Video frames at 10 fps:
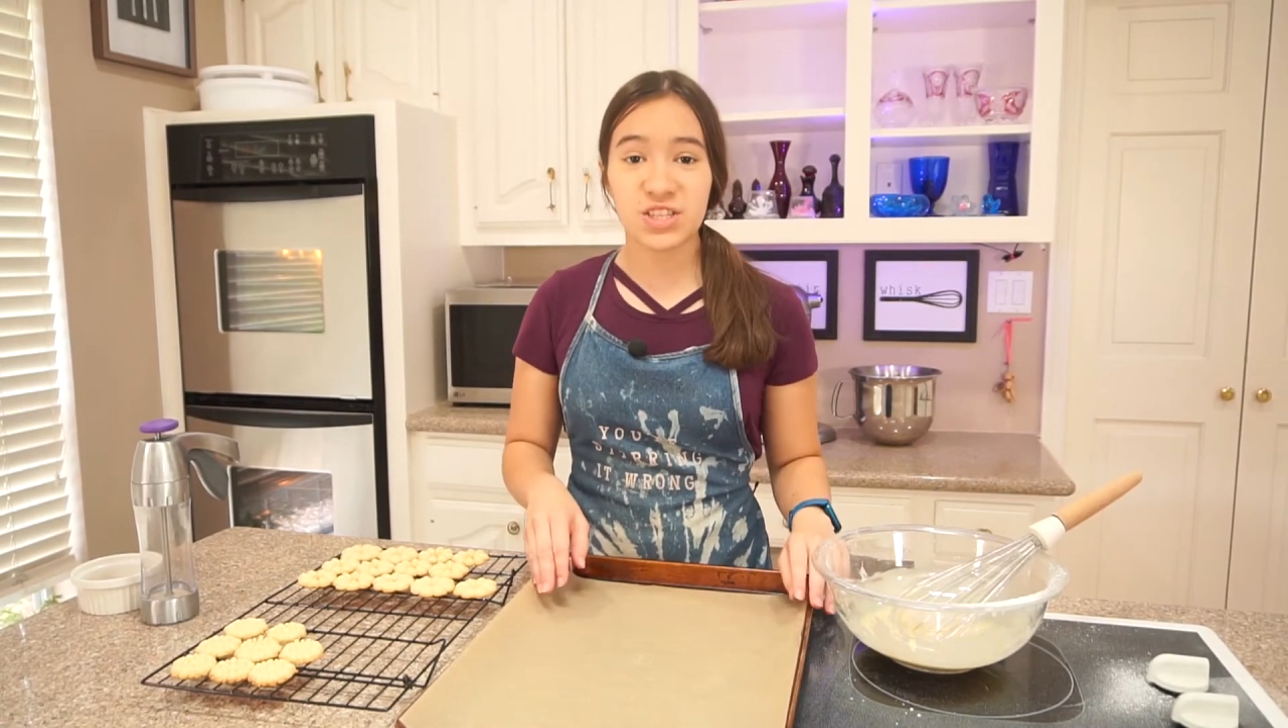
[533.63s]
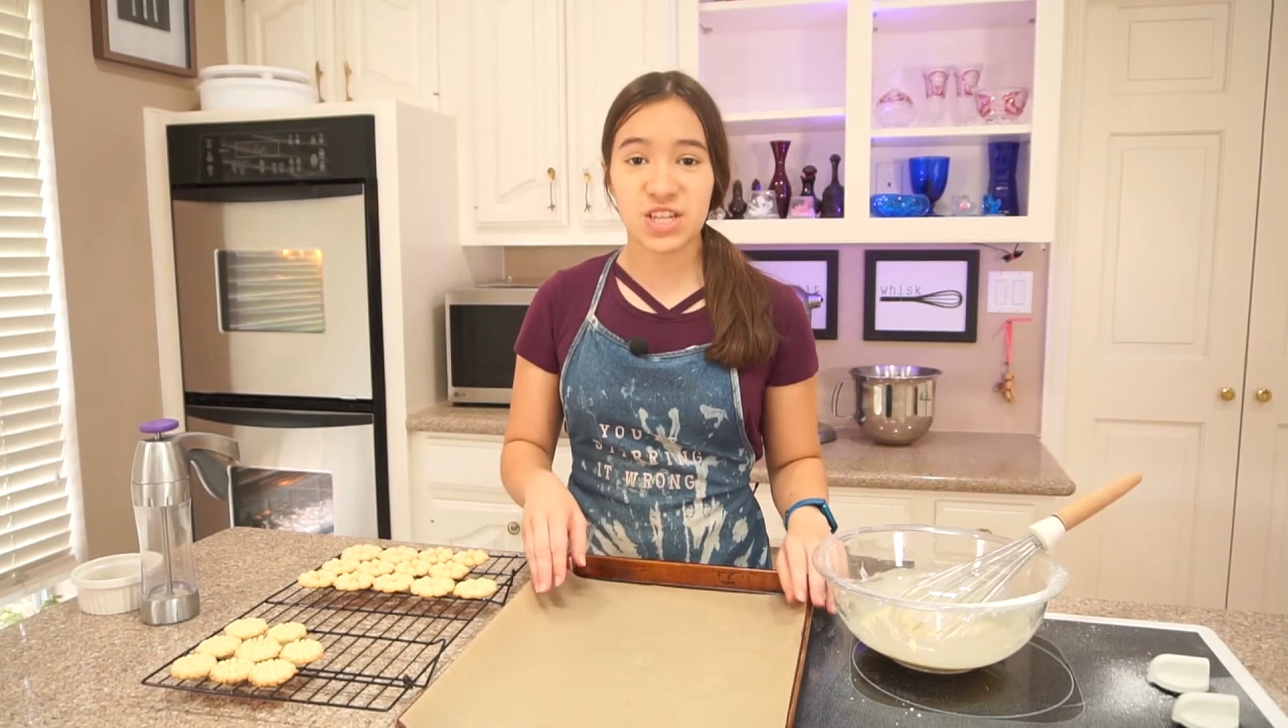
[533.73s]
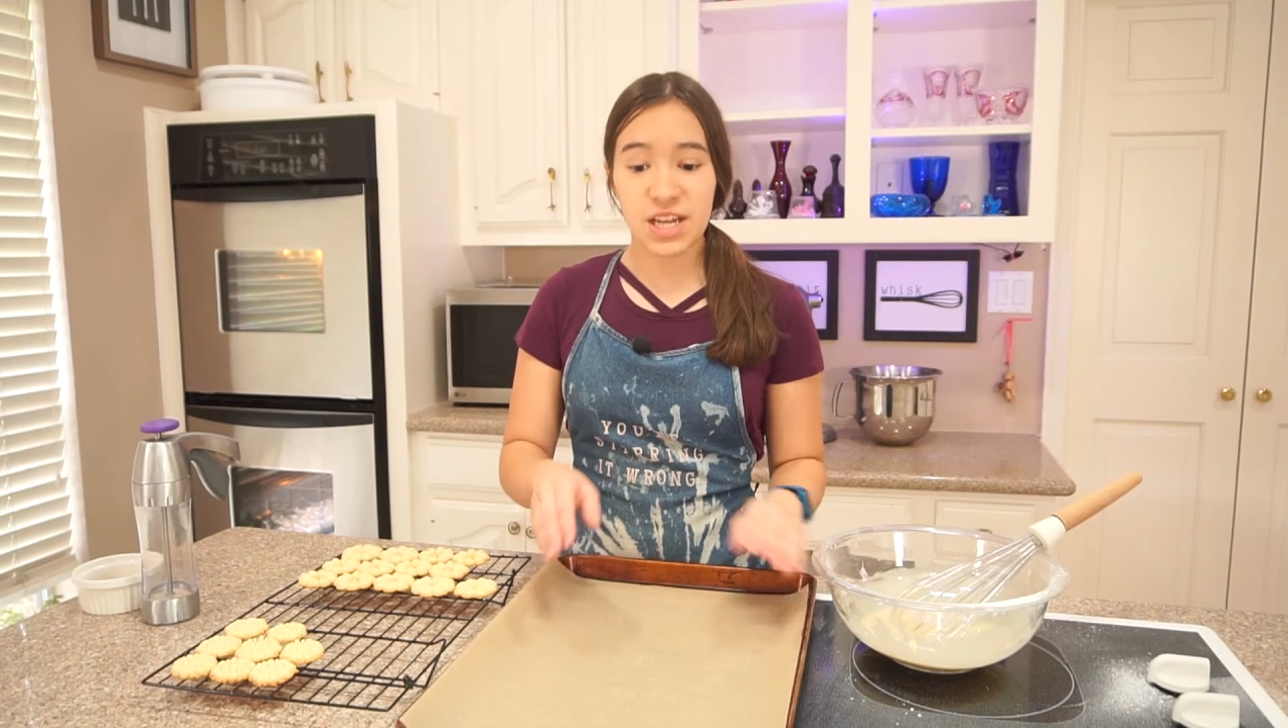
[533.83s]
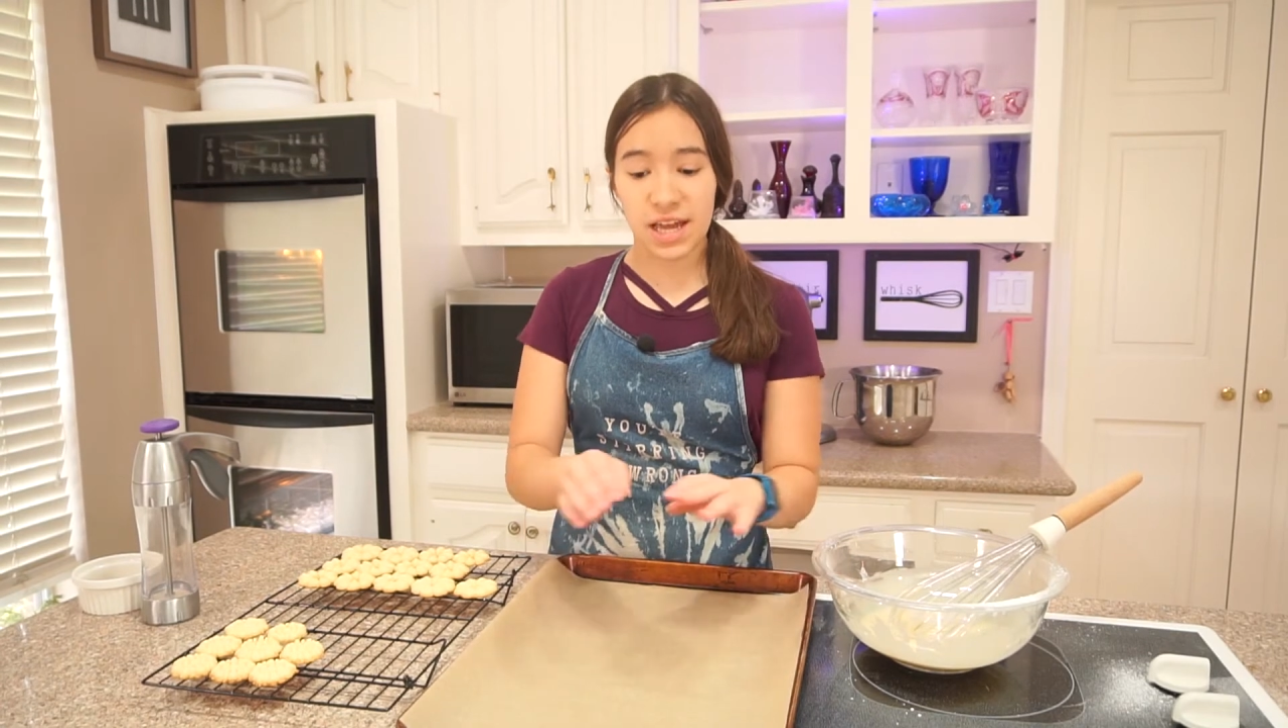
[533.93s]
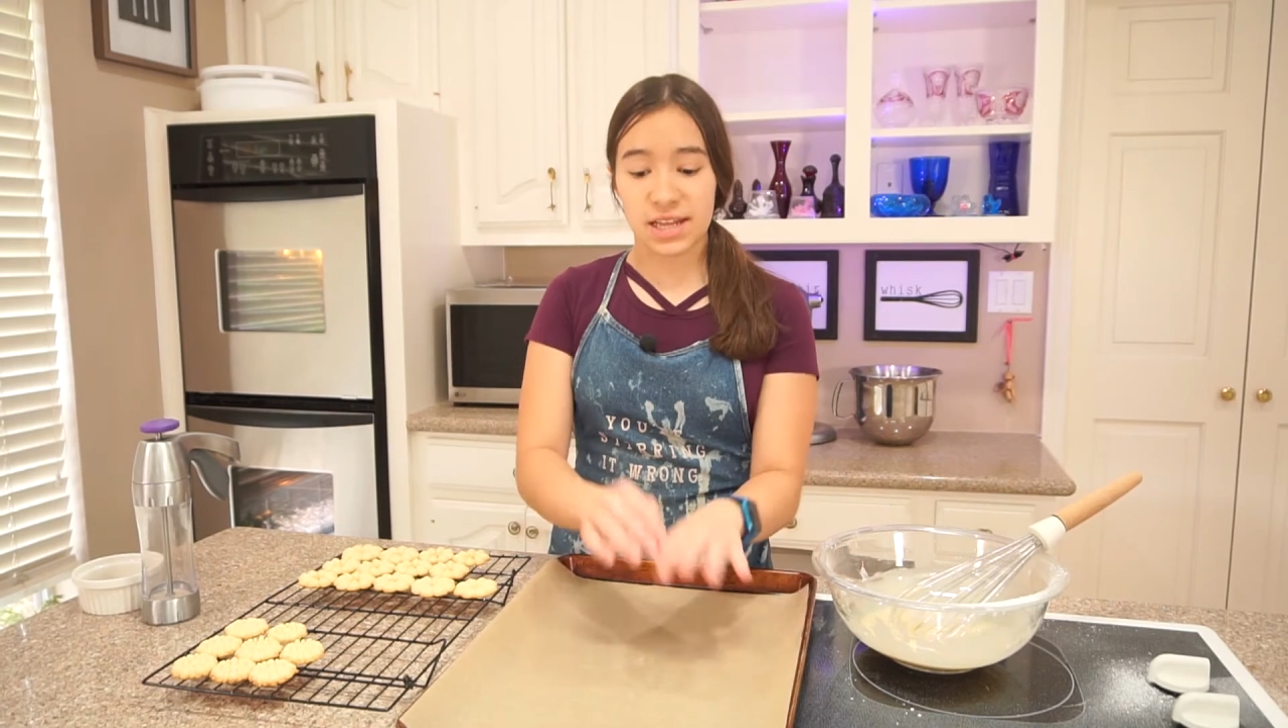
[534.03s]

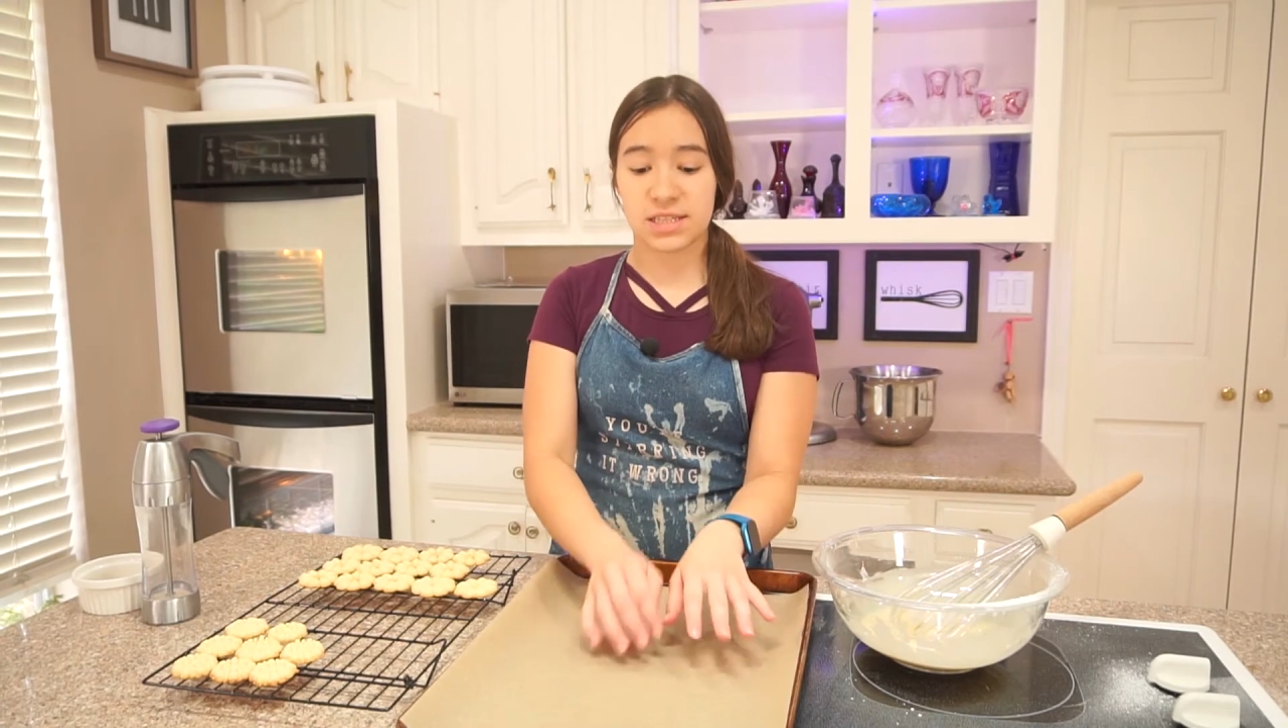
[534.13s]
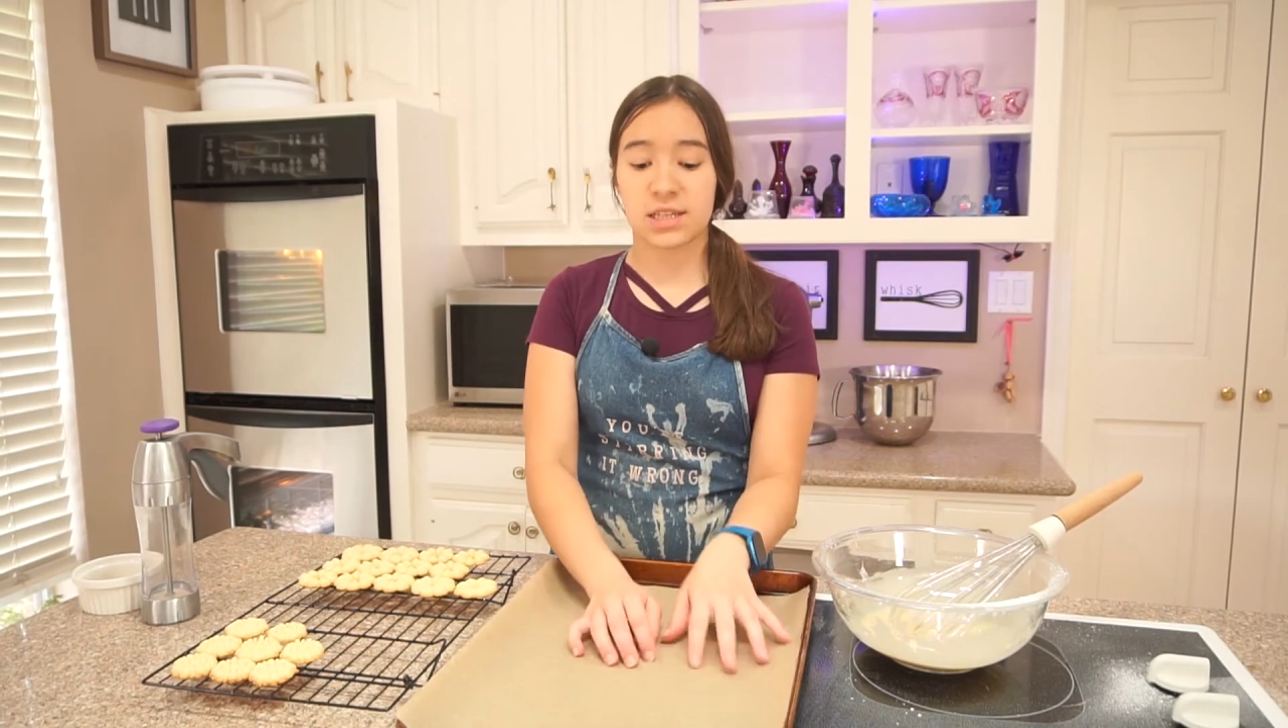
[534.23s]
sheet and it's